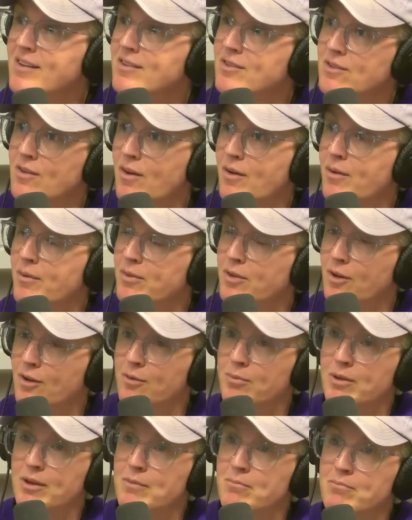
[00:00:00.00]
So there
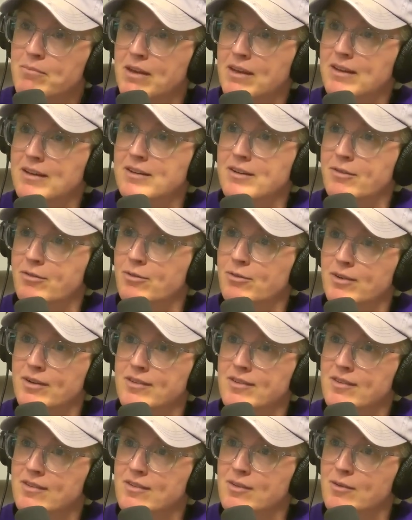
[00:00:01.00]
could be a million different
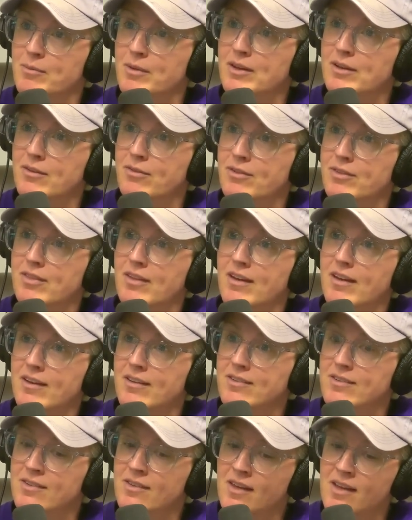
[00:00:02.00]
reasons, a million different
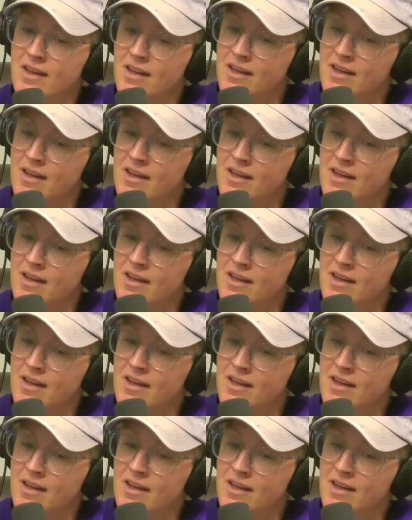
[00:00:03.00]
things.